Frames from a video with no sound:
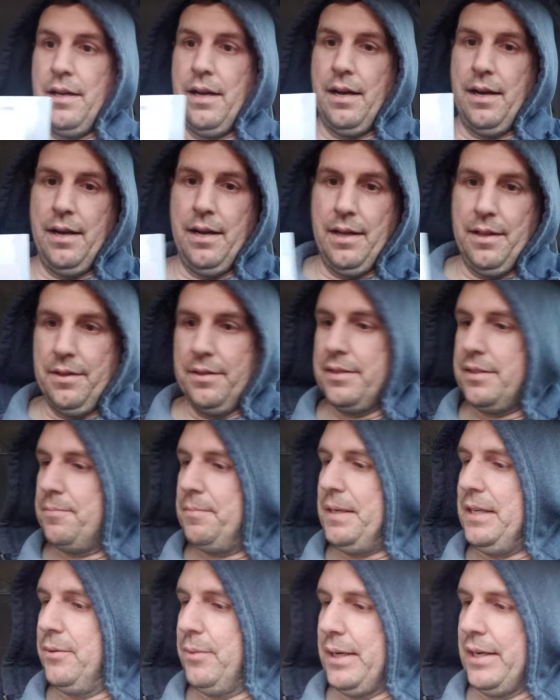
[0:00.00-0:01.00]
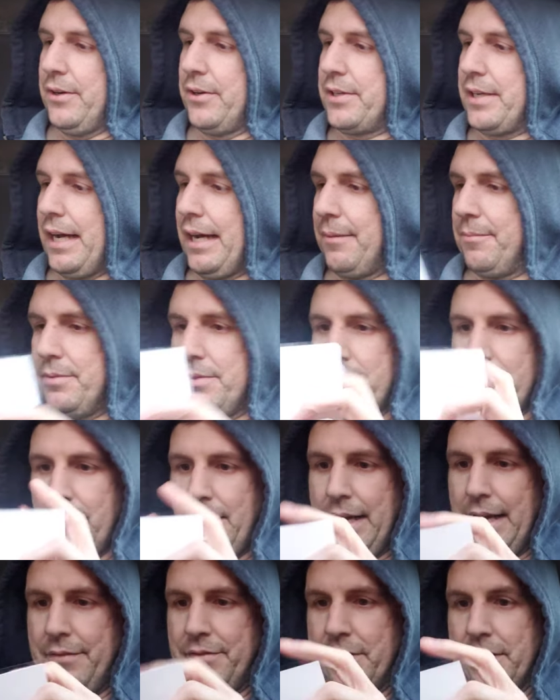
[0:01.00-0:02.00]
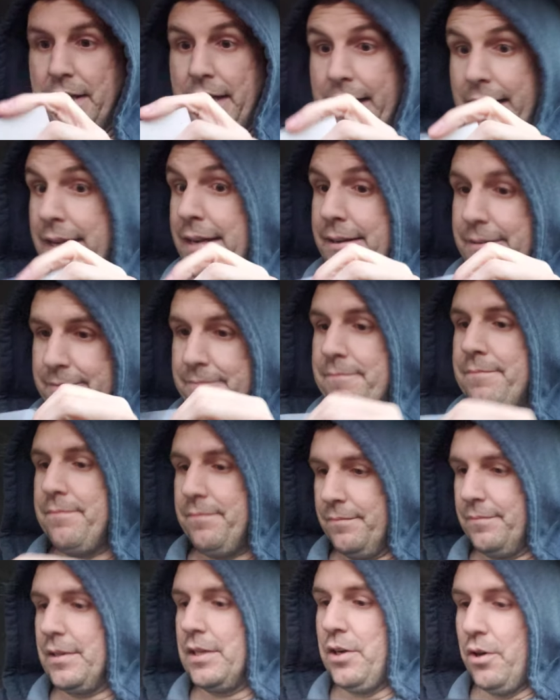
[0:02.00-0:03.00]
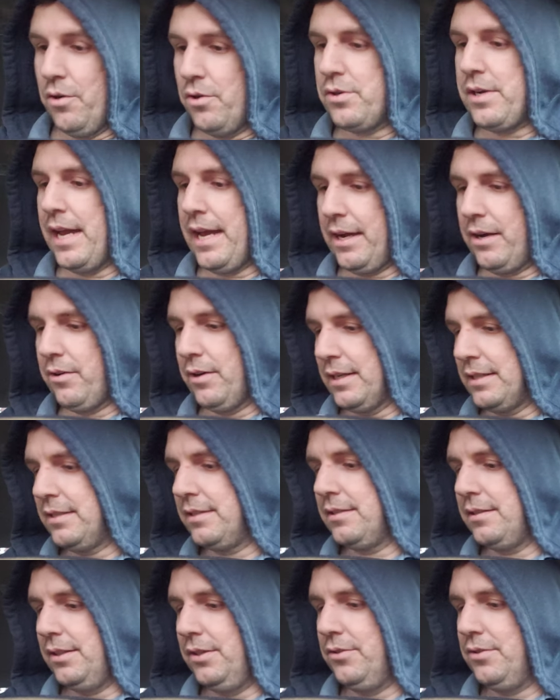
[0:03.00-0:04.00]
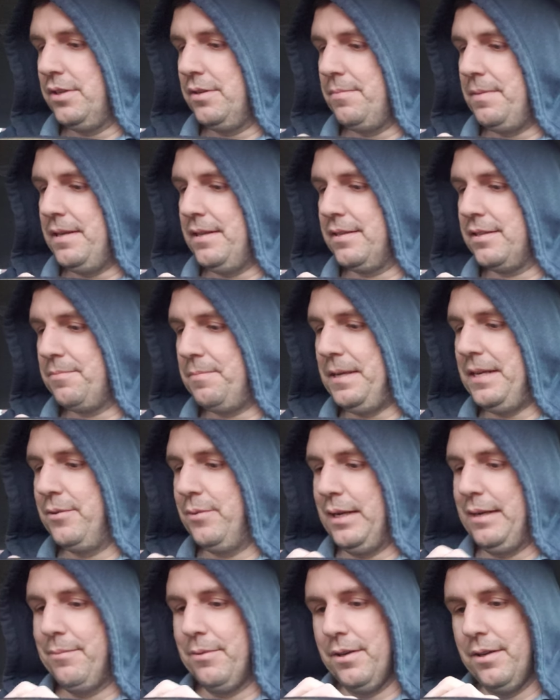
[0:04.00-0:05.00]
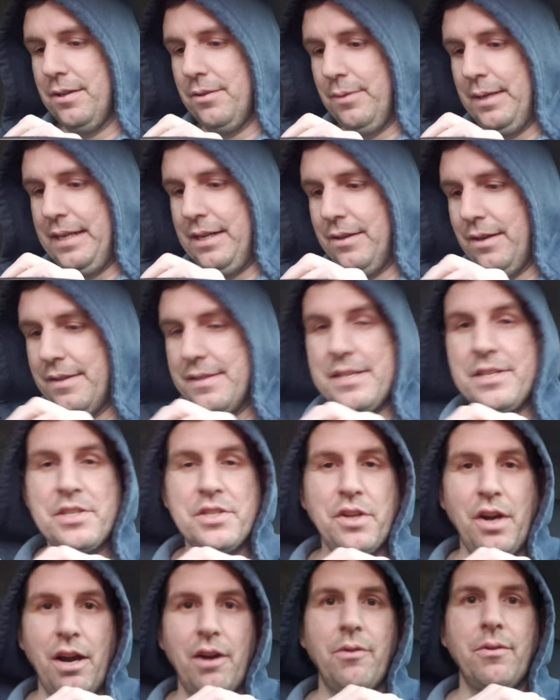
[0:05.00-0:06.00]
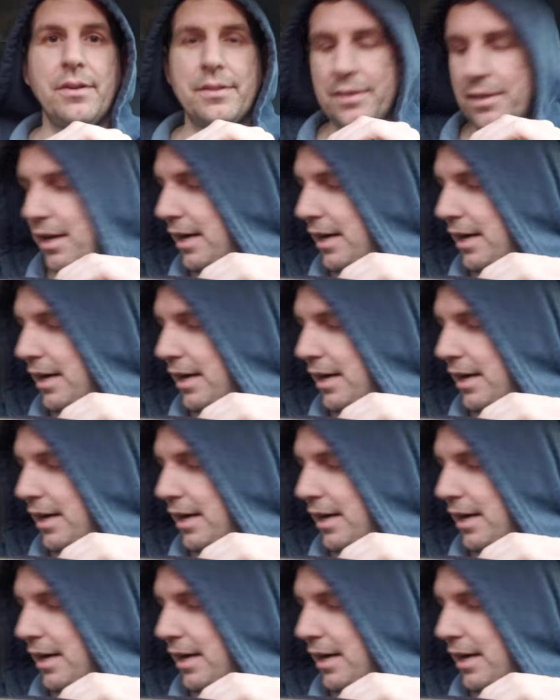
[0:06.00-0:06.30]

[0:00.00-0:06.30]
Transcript: the speed reader type. So I have to, like, go, okay, Chris, you can be the speed reader on this Star Wars